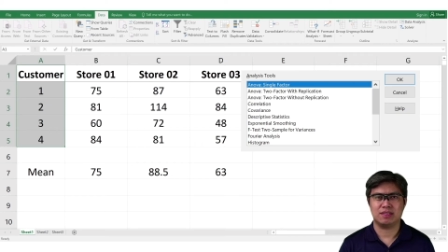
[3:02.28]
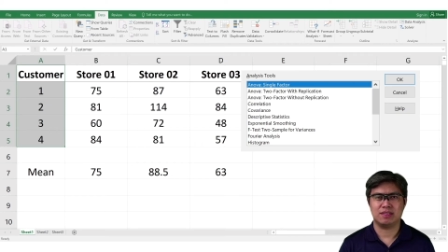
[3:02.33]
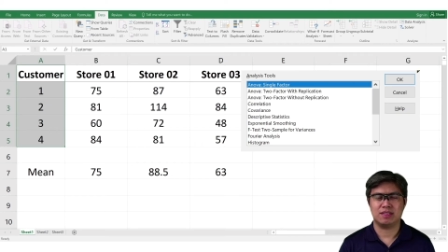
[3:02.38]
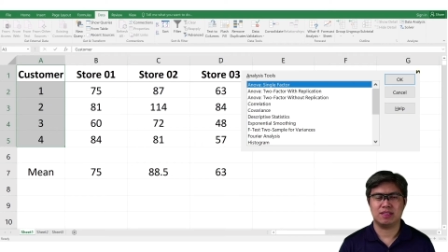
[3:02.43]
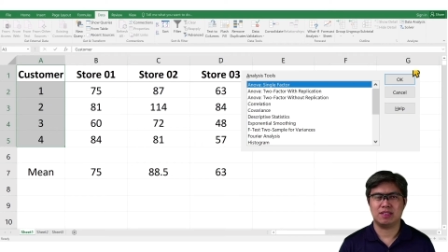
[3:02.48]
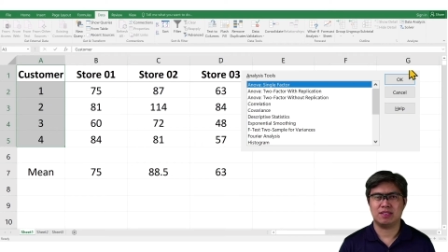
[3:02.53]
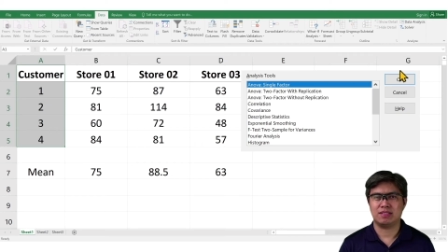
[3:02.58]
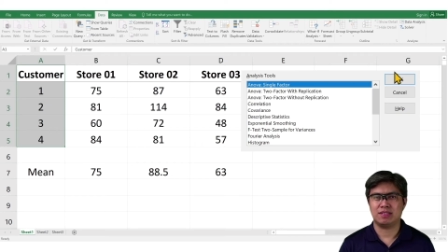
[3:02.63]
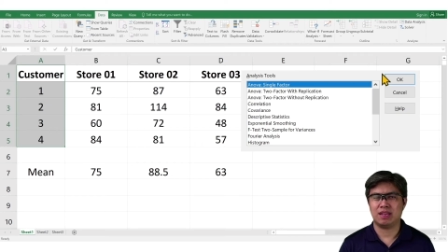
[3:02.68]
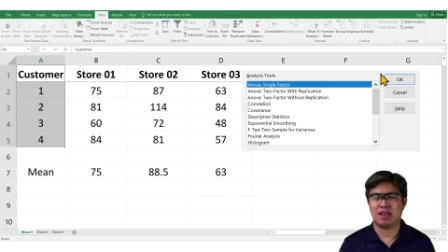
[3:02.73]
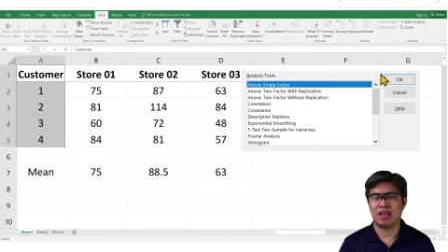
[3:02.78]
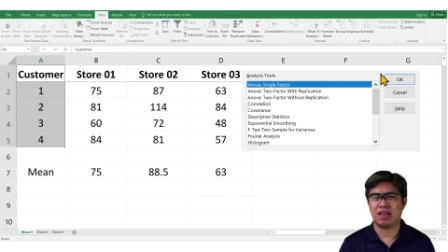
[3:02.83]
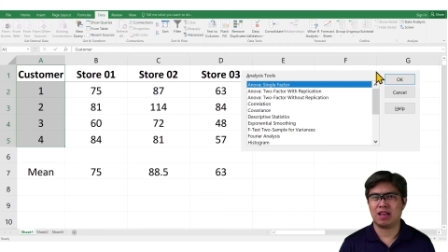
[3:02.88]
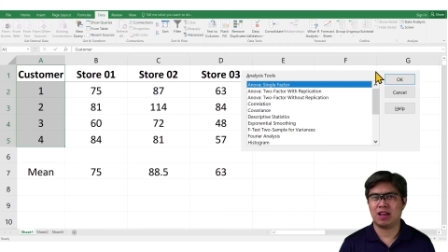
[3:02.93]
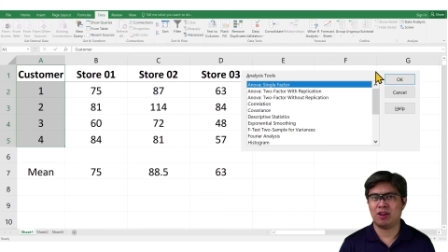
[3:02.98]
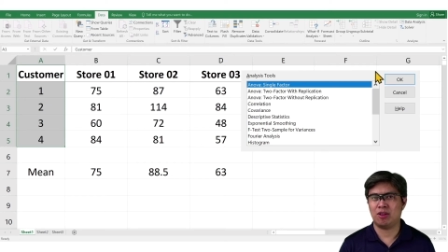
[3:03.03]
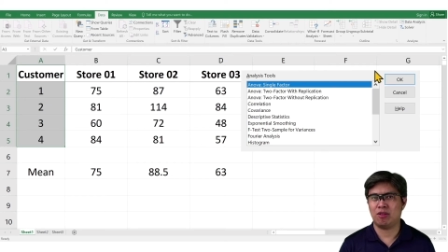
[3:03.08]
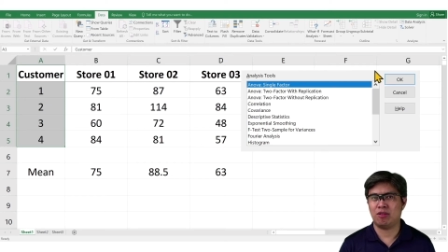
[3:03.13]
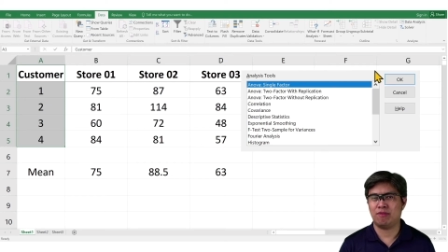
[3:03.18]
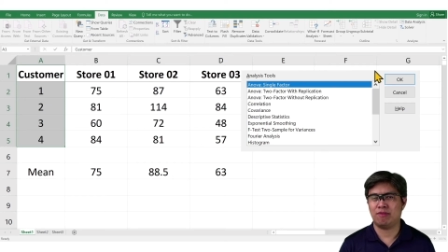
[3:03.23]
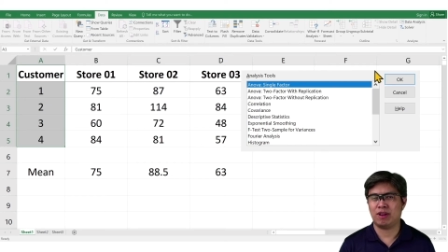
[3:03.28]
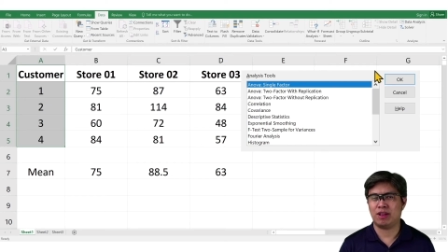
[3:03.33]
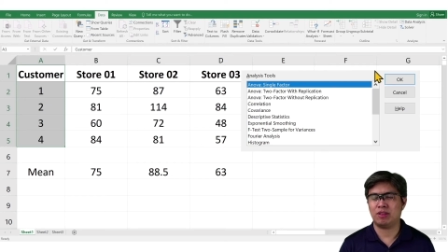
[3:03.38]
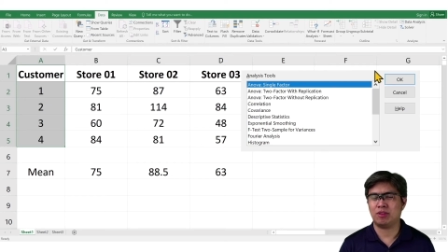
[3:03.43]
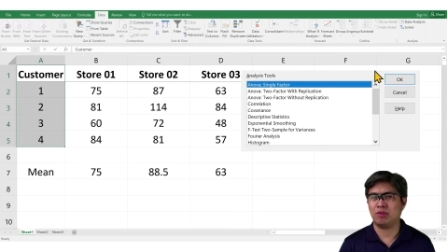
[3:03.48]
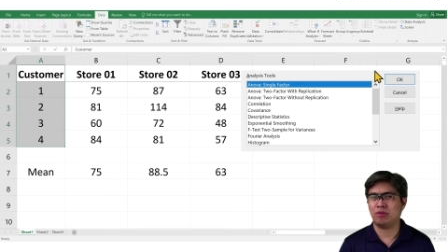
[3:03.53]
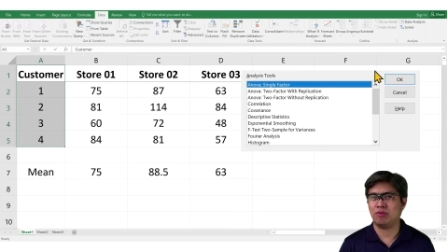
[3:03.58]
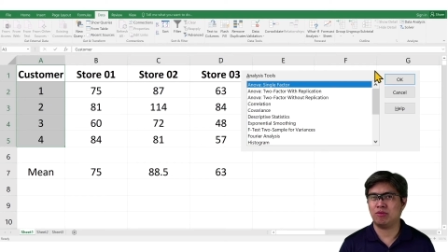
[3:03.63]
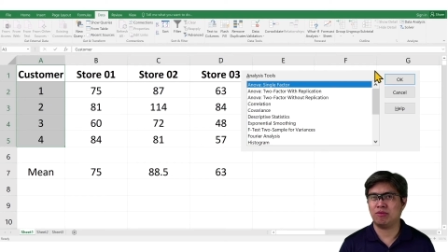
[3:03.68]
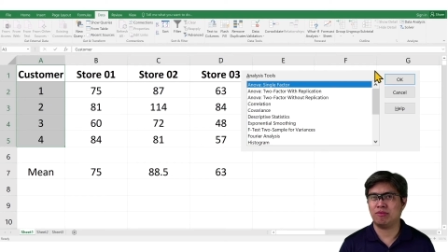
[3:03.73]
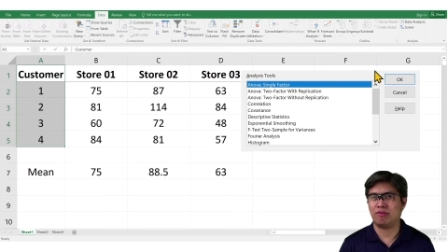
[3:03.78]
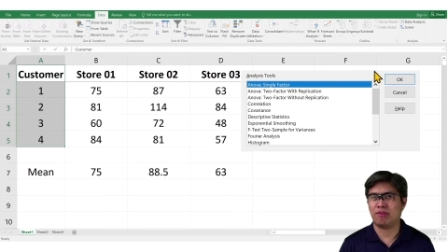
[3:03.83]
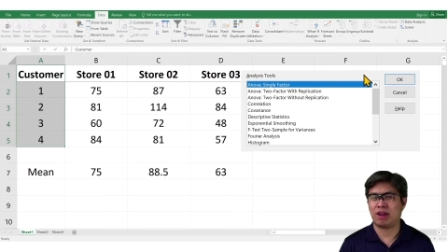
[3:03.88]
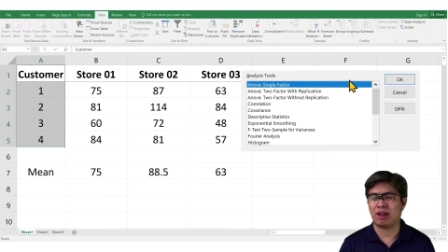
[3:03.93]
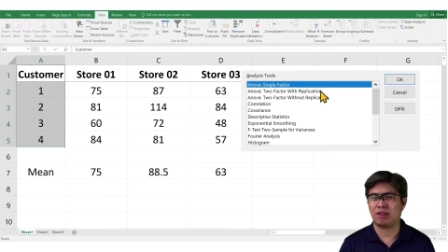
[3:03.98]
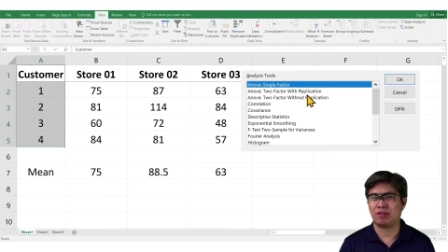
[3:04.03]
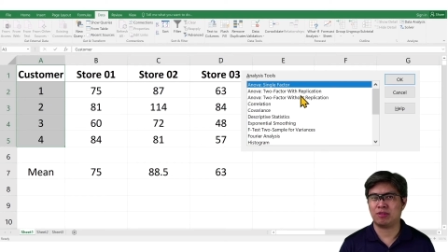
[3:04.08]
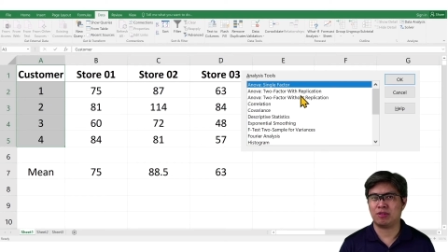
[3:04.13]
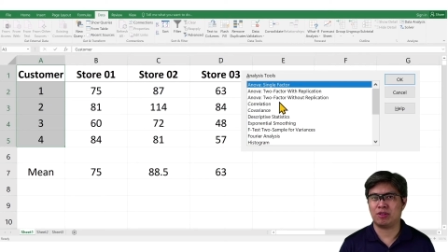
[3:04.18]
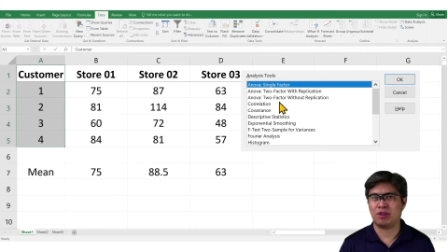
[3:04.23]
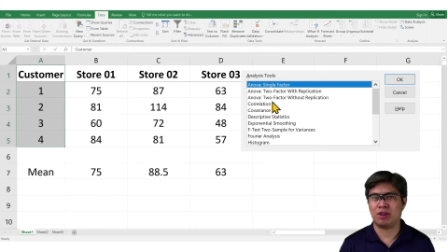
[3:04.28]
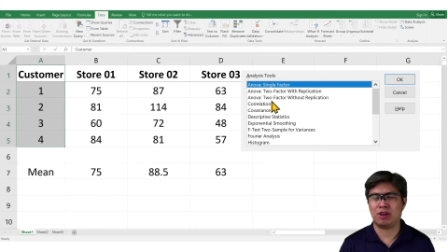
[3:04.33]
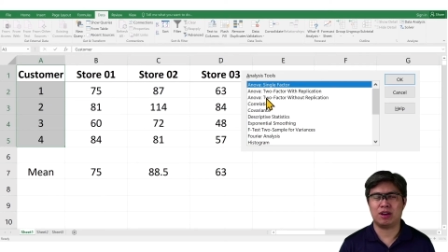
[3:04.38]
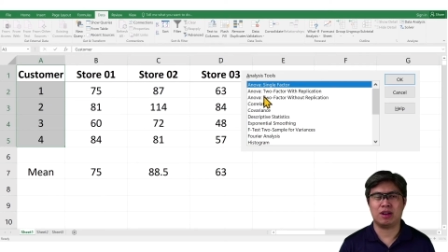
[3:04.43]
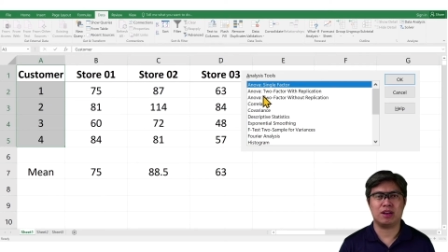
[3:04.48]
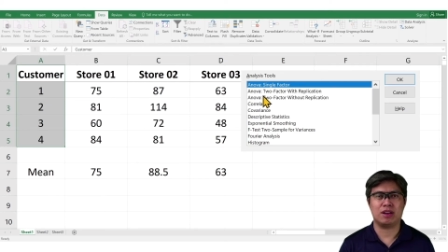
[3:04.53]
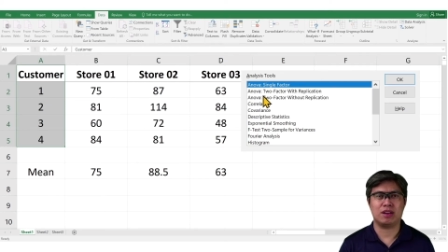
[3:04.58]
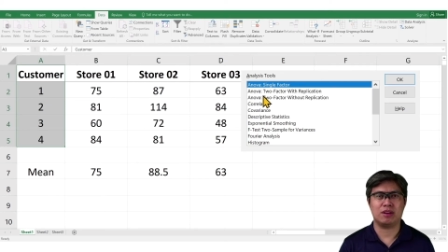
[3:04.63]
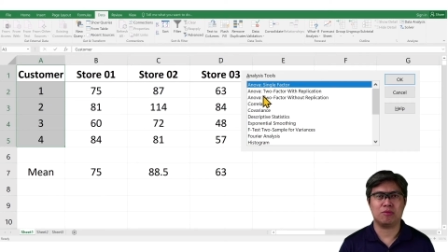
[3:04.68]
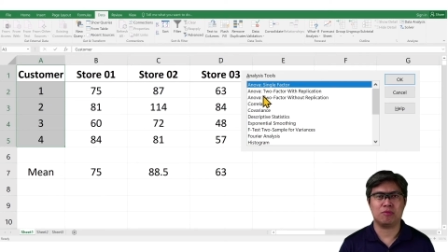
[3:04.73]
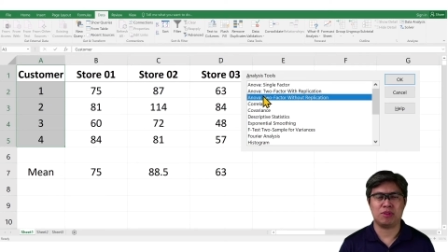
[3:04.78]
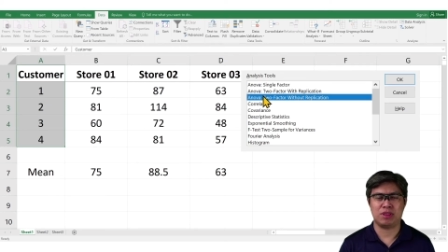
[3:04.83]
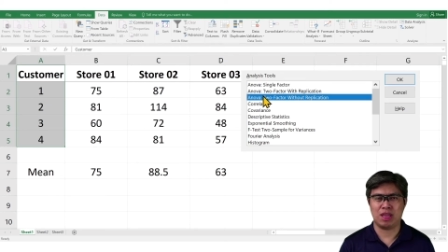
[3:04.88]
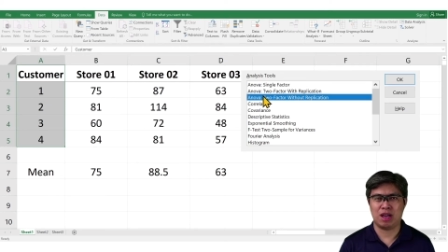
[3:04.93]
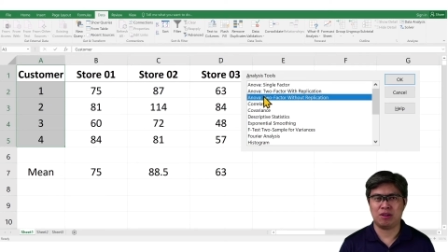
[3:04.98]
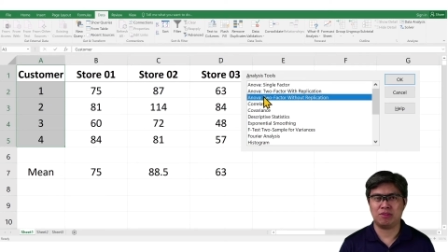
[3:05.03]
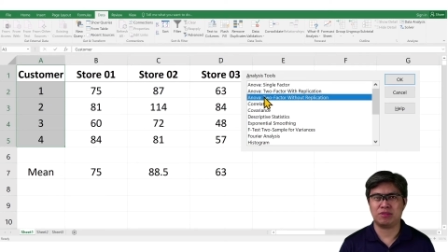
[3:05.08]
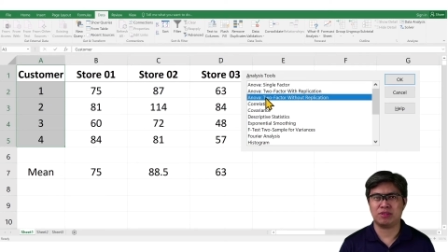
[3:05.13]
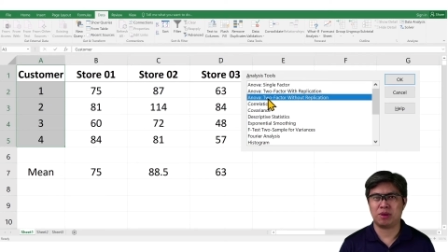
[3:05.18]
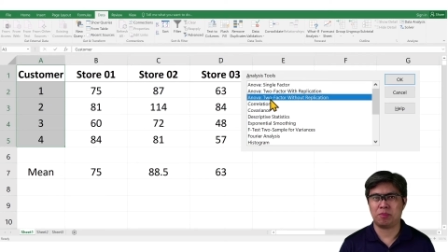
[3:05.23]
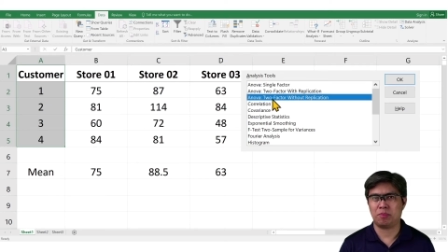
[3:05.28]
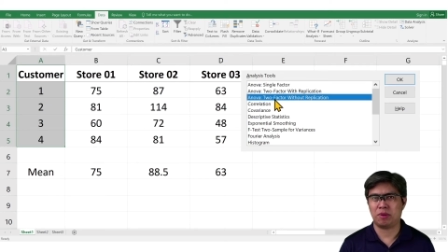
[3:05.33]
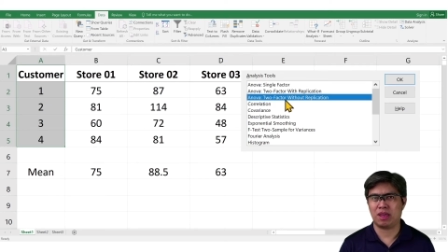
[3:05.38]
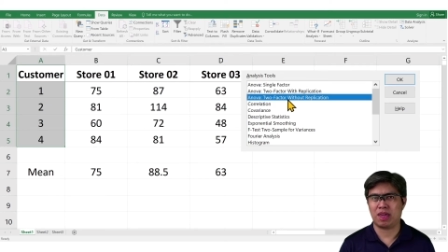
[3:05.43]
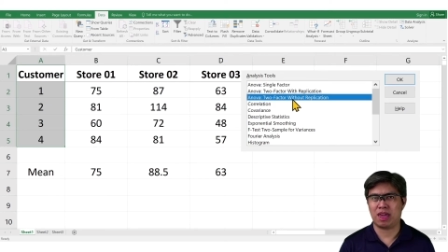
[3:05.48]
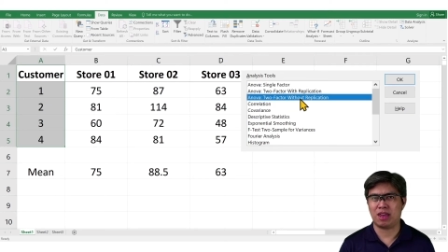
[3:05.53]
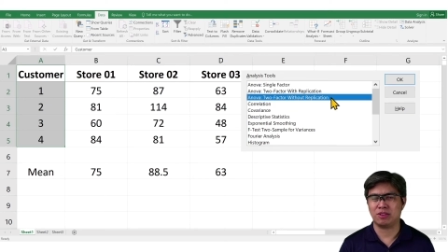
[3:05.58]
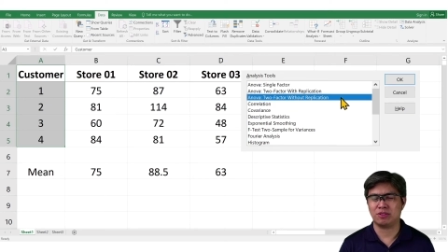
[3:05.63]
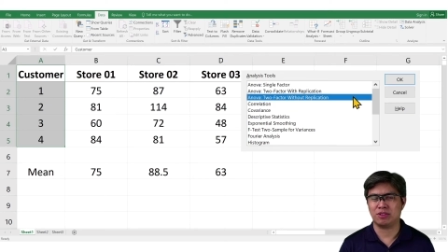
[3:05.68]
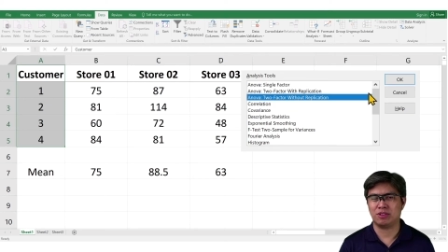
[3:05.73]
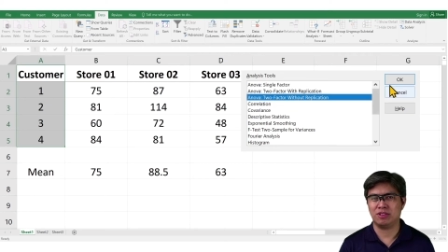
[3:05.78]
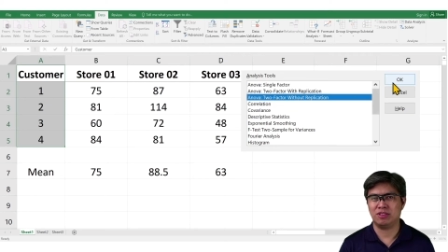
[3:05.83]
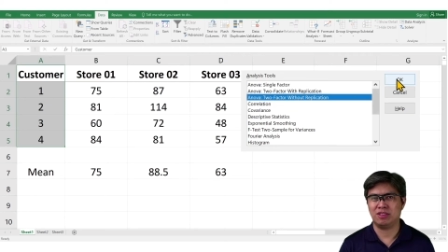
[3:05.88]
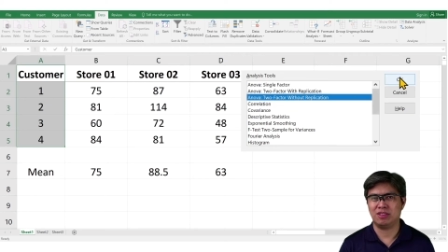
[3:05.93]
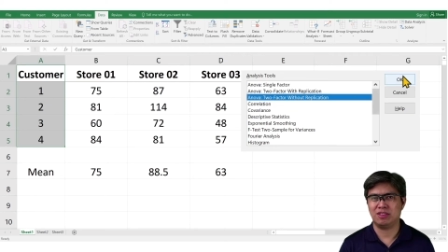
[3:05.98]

select ANOVA two-factor without replication.